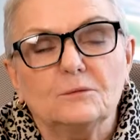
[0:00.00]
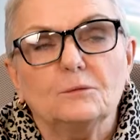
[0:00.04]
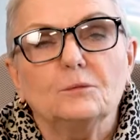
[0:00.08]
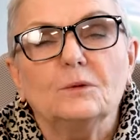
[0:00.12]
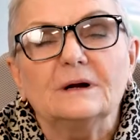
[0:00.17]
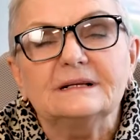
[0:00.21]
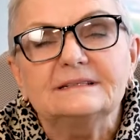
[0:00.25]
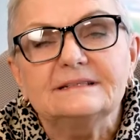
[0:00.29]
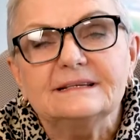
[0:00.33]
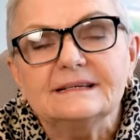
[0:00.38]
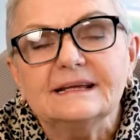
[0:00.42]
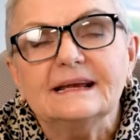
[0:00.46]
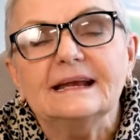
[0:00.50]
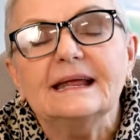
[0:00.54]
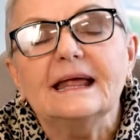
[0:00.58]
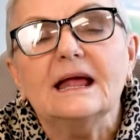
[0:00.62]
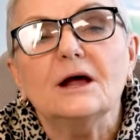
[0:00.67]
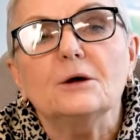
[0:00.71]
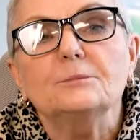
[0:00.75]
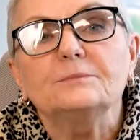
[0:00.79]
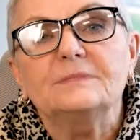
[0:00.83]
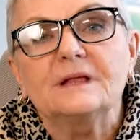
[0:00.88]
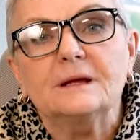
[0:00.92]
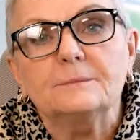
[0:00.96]
what's going to
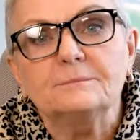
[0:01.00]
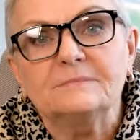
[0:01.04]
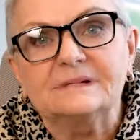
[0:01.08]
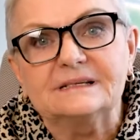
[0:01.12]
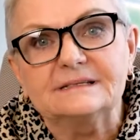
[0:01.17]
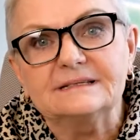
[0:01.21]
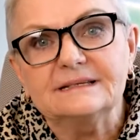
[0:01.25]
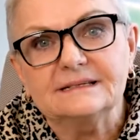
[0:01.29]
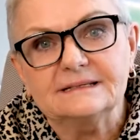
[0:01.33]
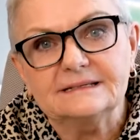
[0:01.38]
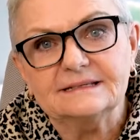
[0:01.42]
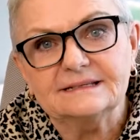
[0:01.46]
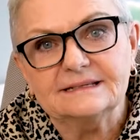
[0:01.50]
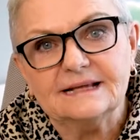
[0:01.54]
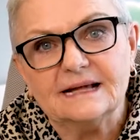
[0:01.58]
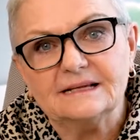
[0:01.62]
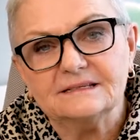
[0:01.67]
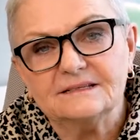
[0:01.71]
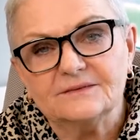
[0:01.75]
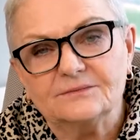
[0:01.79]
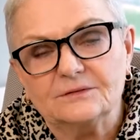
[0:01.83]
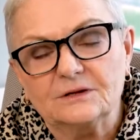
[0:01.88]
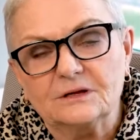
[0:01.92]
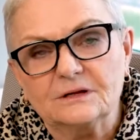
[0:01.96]
help them be
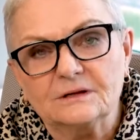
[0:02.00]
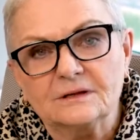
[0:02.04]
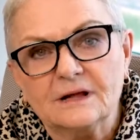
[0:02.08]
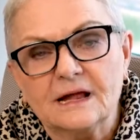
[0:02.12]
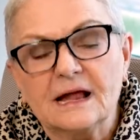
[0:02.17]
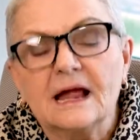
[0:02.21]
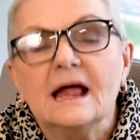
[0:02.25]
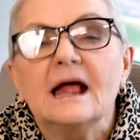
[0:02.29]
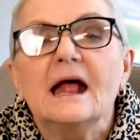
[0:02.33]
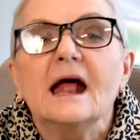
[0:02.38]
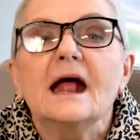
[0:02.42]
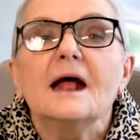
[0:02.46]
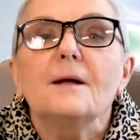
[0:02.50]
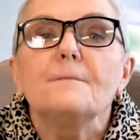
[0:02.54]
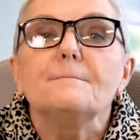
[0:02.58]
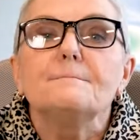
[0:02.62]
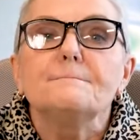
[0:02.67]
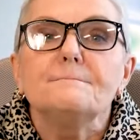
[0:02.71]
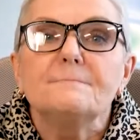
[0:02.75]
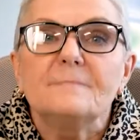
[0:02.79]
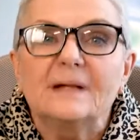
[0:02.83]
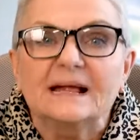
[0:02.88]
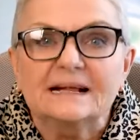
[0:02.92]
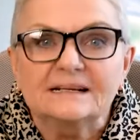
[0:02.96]
successful.
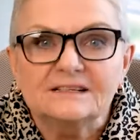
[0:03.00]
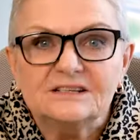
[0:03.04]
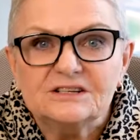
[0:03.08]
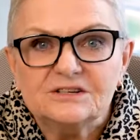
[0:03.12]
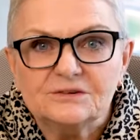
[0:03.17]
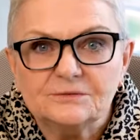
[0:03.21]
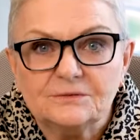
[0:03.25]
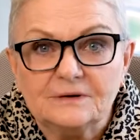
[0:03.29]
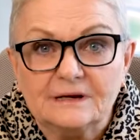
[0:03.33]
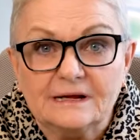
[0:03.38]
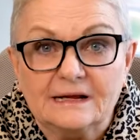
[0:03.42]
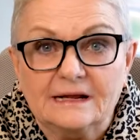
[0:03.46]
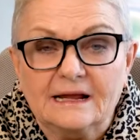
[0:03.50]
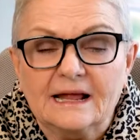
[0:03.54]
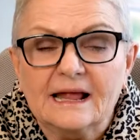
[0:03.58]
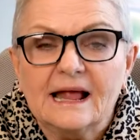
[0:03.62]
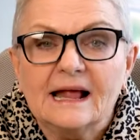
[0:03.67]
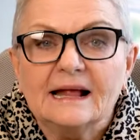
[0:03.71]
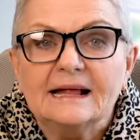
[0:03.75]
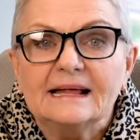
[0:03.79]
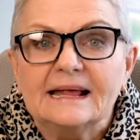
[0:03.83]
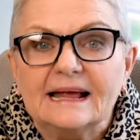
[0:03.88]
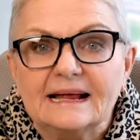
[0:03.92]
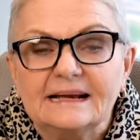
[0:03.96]

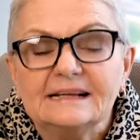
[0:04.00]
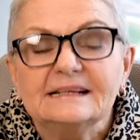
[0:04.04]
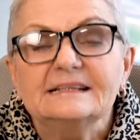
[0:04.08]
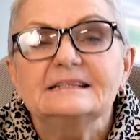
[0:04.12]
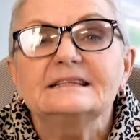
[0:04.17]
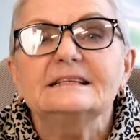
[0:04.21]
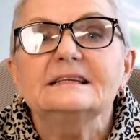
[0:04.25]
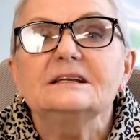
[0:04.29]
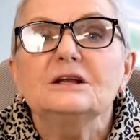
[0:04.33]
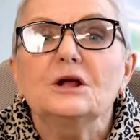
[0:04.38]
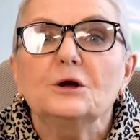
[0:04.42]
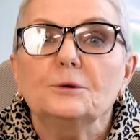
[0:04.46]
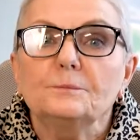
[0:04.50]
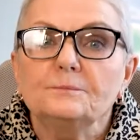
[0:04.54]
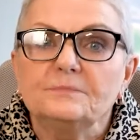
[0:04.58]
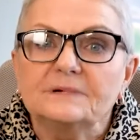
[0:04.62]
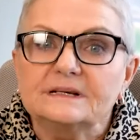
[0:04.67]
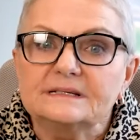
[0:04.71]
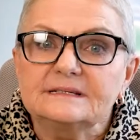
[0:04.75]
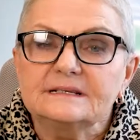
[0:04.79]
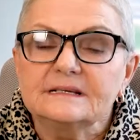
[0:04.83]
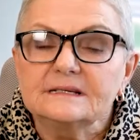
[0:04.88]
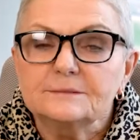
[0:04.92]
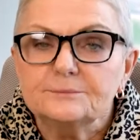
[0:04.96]
Mentoring, getting to know
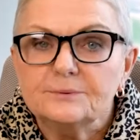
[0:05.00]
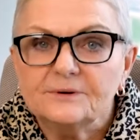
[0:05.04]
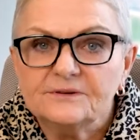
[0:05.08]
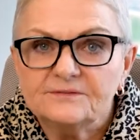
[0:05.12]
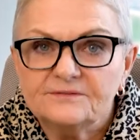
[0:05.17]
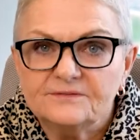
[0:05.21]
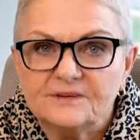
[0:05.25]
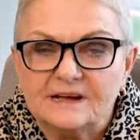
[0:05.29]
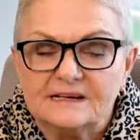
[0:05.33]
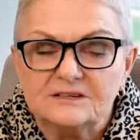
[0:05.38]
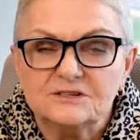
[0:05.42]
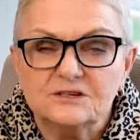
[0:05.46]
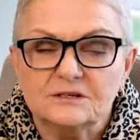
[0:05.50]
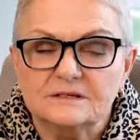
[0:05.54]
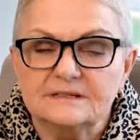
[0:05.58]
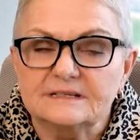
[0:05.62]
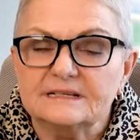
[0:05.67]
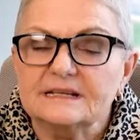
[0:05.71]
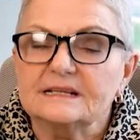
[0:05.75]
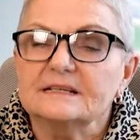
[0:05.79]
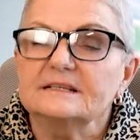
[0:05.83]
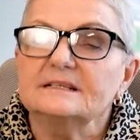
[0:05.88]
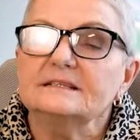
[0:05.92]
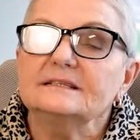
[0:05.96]
business
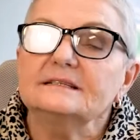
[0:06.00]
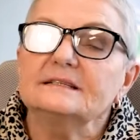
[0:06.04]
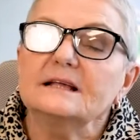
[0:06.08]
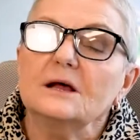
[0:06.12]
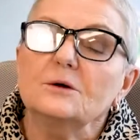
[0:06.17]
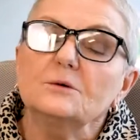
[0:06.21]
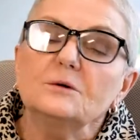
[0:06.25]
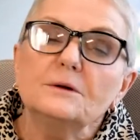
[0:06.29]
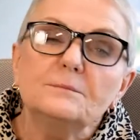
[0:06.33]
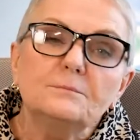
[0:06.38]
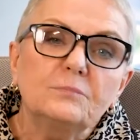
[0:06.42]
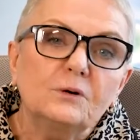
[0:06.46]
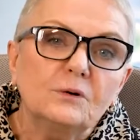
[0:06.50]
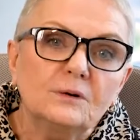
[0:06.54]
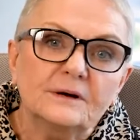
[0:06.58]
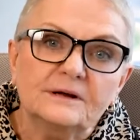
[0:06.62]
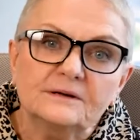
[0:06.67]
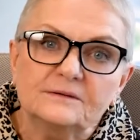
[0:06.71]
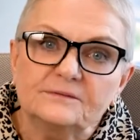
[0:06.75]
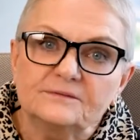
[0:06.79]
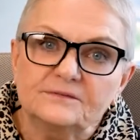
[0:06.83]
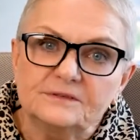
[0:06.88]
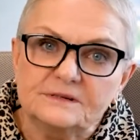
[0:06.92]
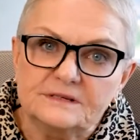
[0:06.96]
professionals is so
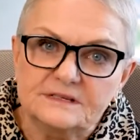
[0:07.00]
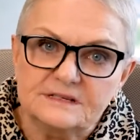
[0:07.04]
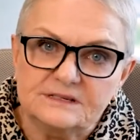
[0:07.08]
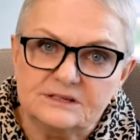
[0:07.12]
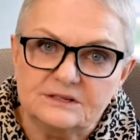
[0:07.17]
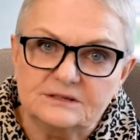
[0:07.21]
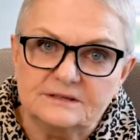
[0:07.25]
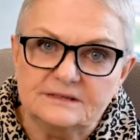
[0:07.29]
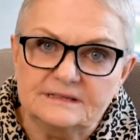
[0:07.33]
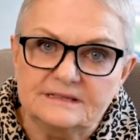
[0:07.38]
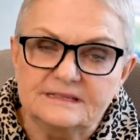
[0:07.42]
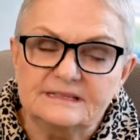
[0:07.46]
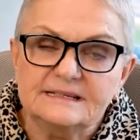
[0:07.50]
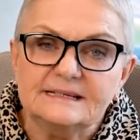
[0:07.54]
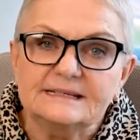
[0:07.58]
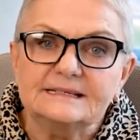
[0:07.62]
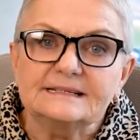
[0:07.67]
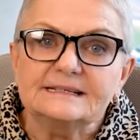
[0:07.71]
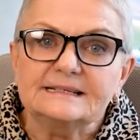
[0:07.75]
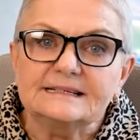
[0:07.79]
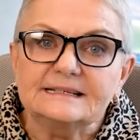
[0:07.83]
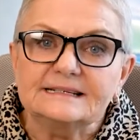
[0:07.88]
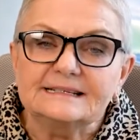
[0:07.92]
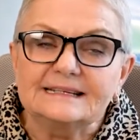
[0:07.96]
important for students to
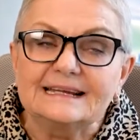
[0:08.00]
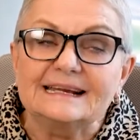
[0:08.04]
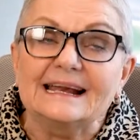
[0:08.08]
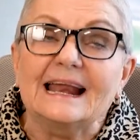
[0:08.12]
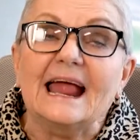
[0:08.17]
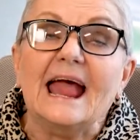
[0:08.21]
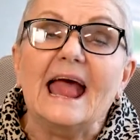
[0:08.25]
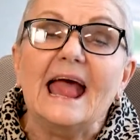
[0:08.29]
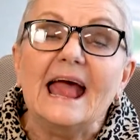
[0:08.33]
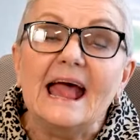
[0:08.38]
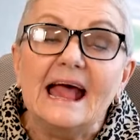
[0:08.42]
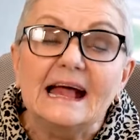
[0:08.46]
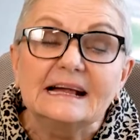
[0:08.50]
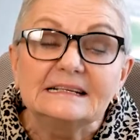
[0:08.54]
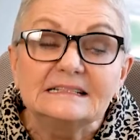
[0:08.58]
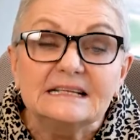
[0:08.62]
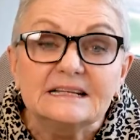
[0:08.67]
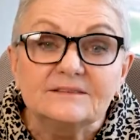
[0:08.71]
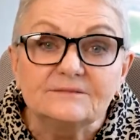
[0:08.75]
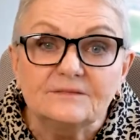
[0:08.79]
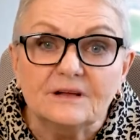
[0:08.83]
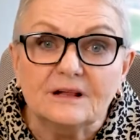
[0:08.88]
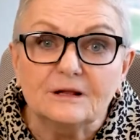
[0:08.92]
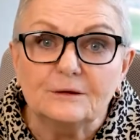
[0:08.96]
succeed and
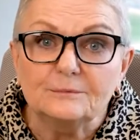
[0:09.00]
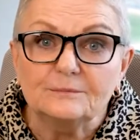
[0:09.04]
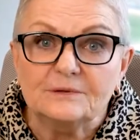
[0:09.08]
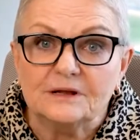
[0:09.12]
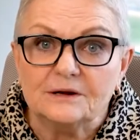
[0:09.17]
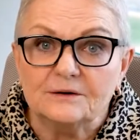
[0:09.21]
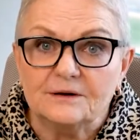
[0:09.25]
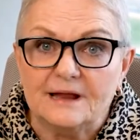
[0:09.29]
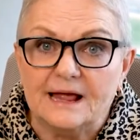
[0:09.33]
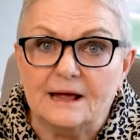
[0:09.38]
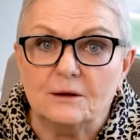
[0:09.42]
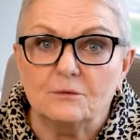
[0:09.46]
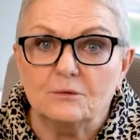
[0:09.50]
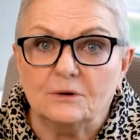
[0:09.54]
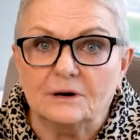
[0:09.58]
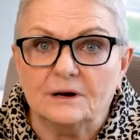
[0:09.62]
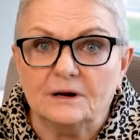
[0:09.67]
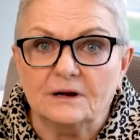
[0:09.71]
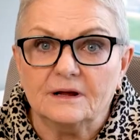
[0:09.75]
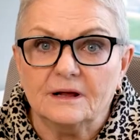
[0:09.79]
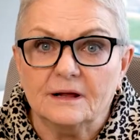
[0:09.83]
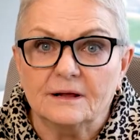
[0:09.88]
develop their network.